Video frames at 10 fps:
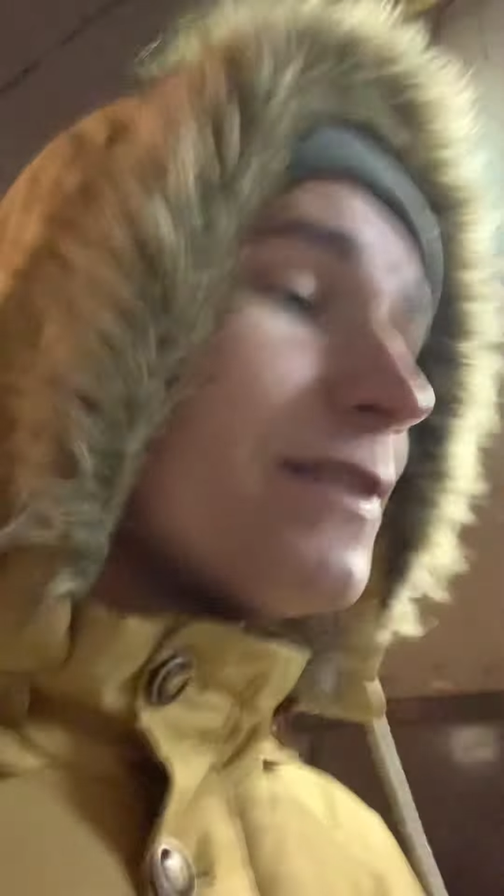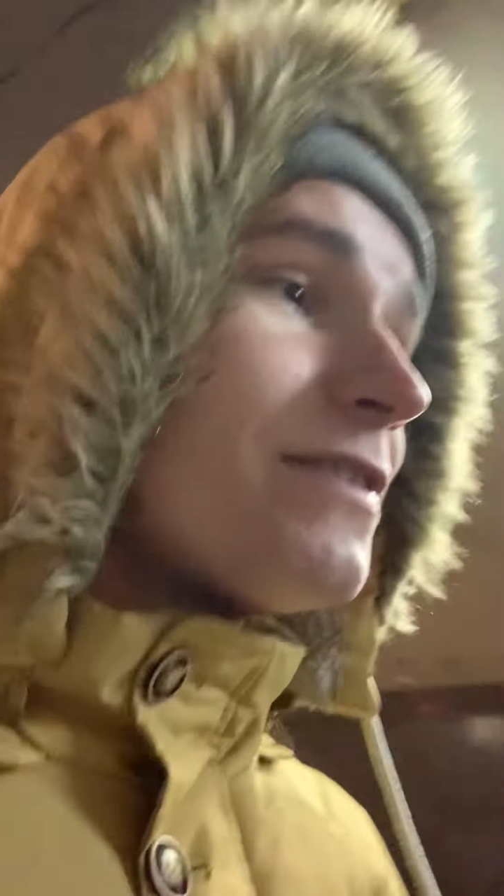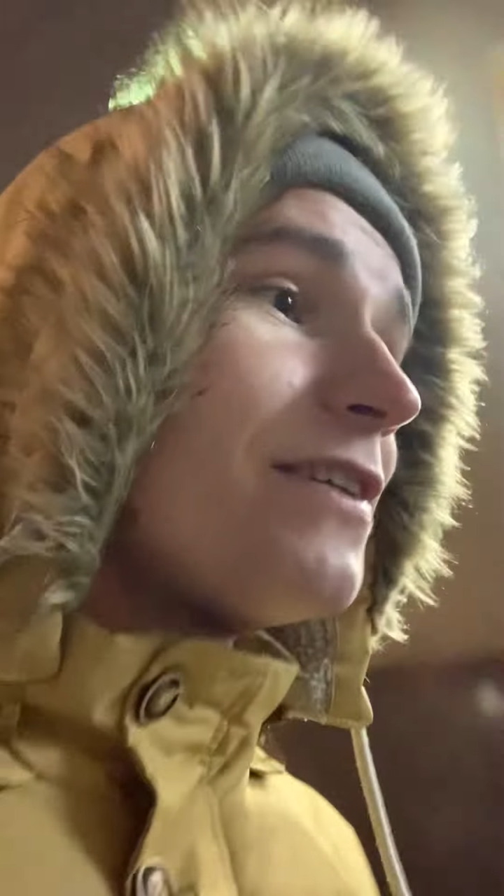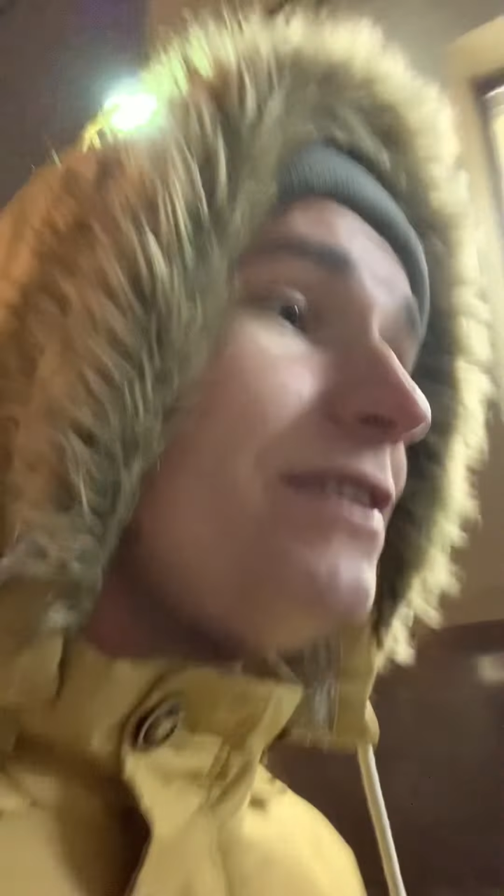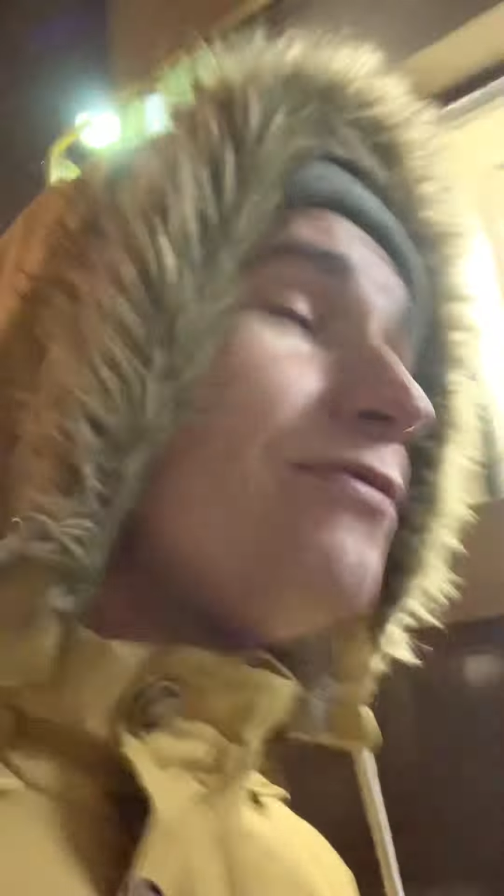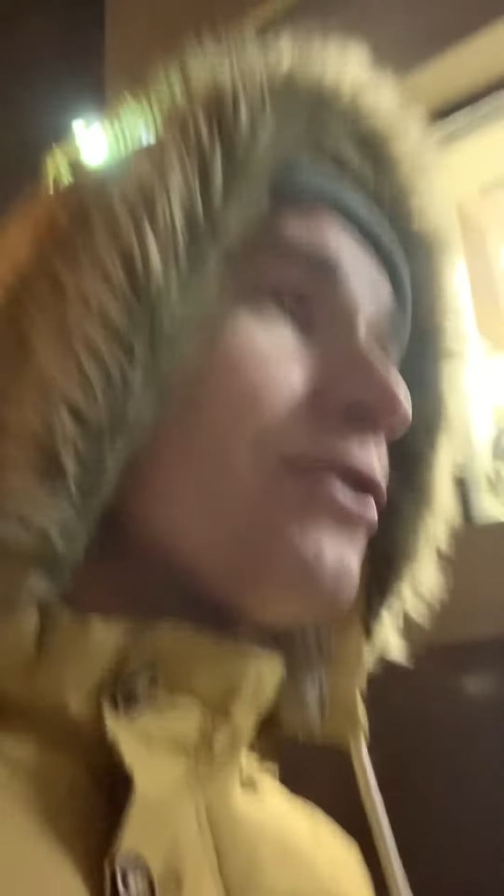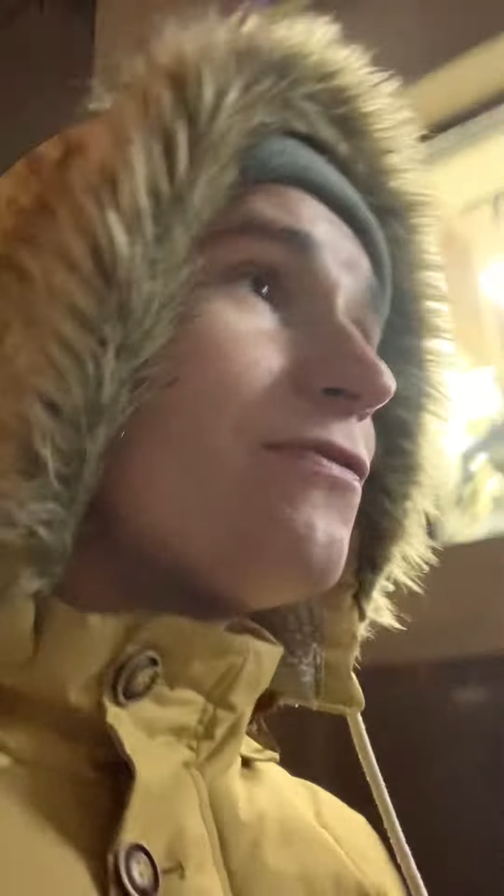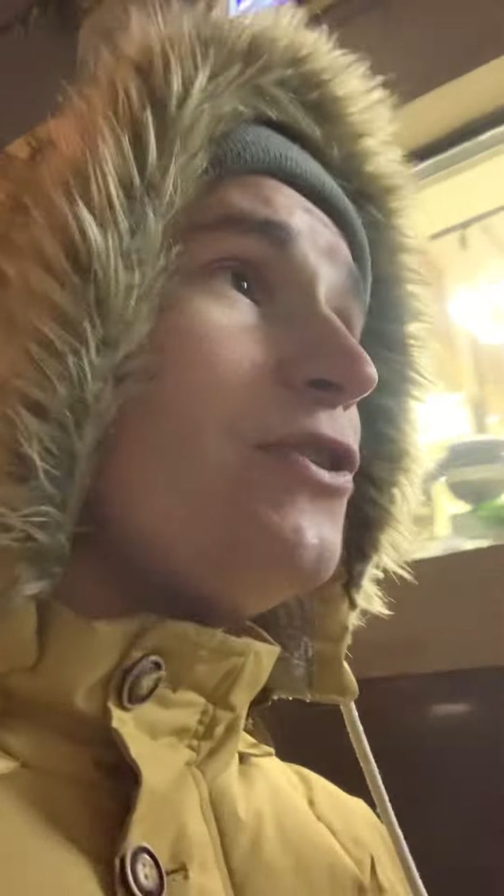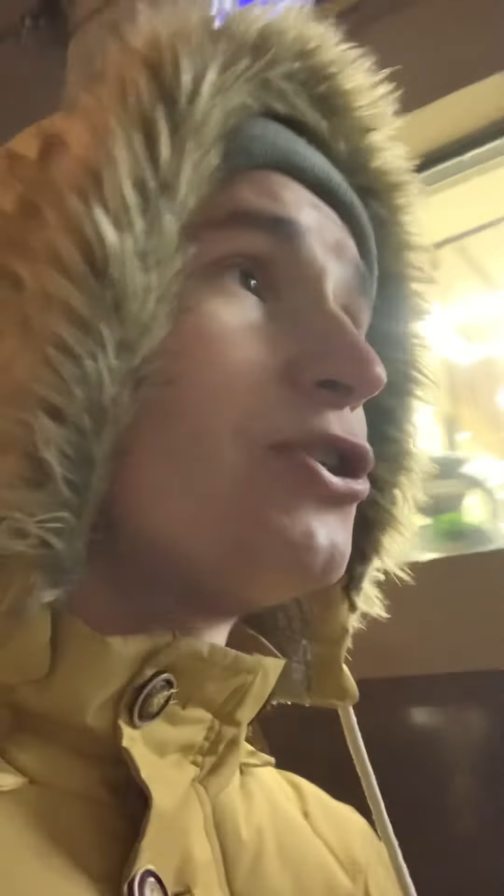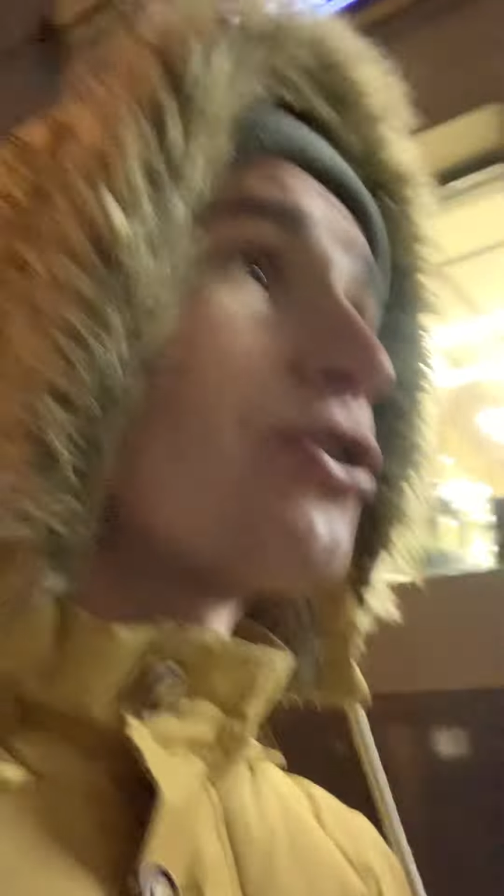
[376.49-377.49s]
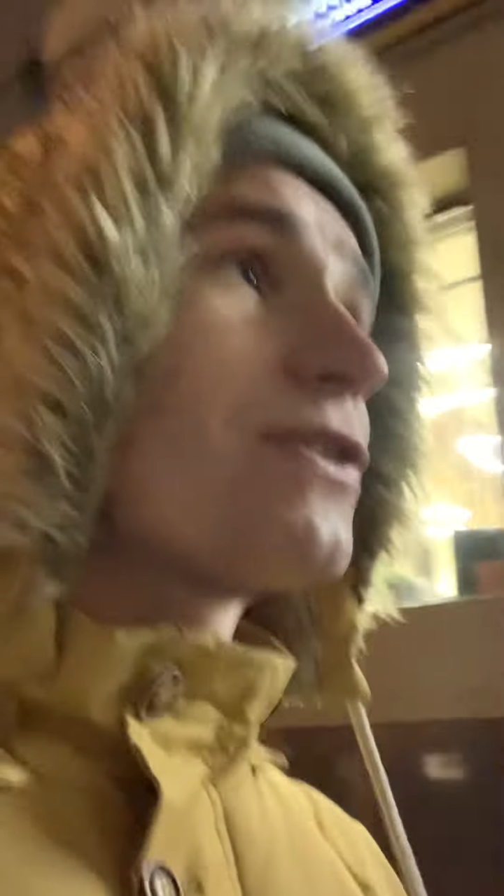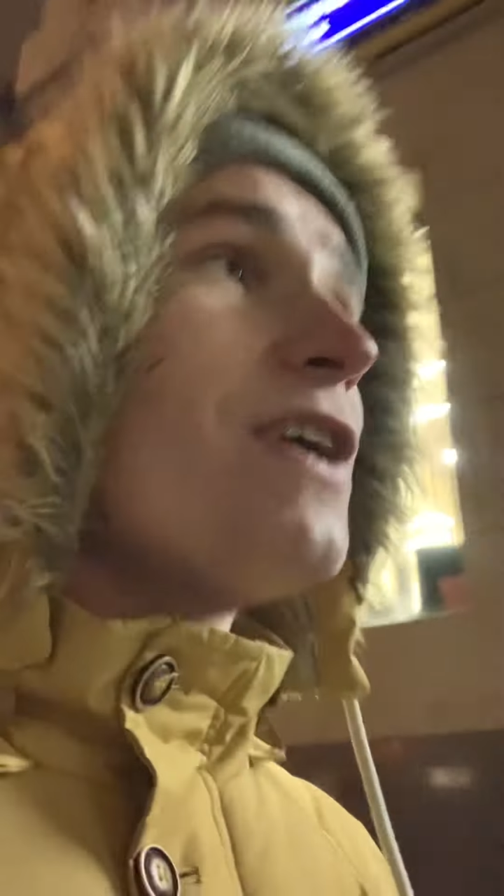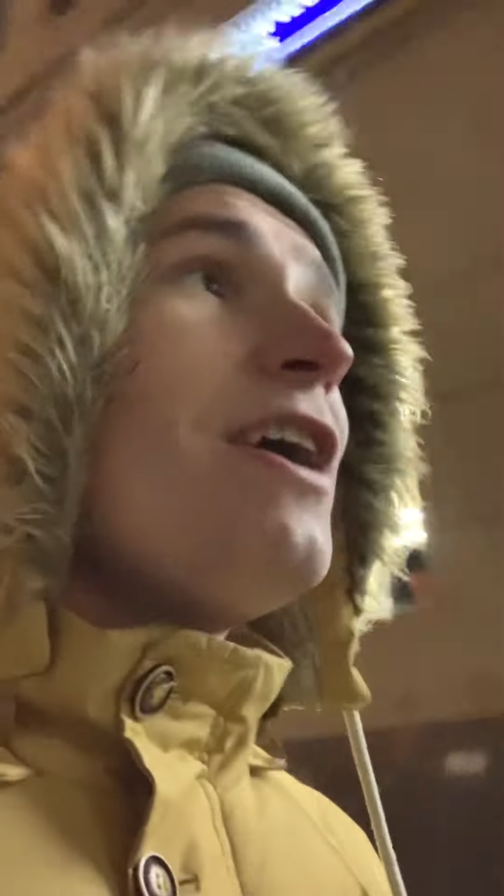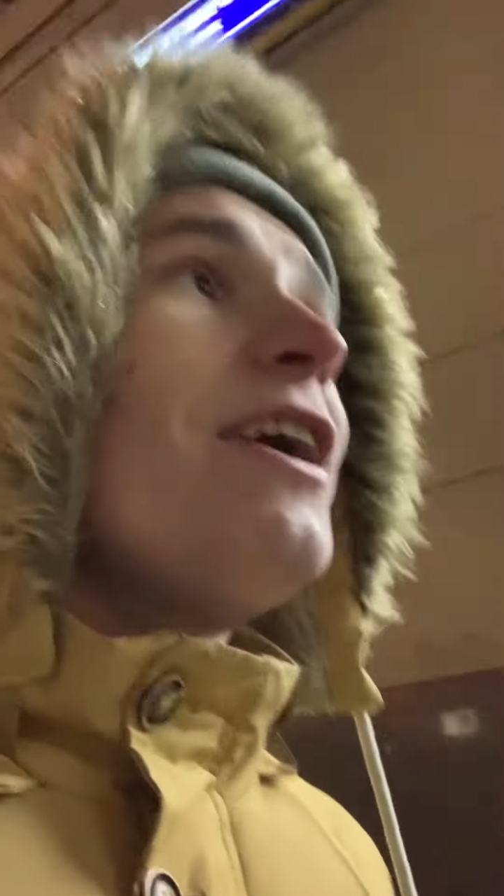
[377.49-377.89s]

and different features